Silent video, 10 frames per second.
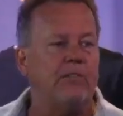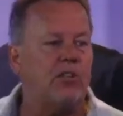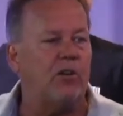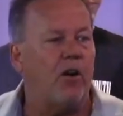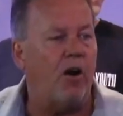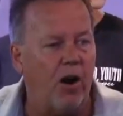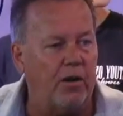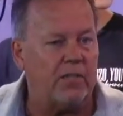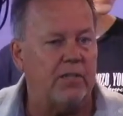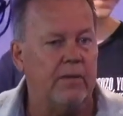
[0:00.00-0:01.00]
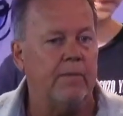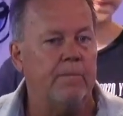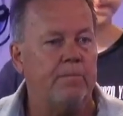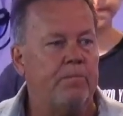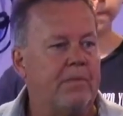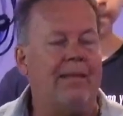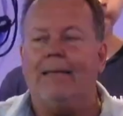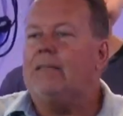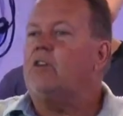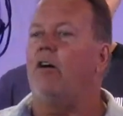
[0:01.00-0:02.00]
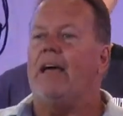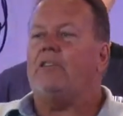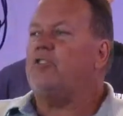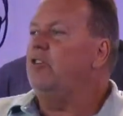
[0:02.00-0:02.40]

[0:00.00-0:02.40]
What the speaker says: your heart. Is all that true?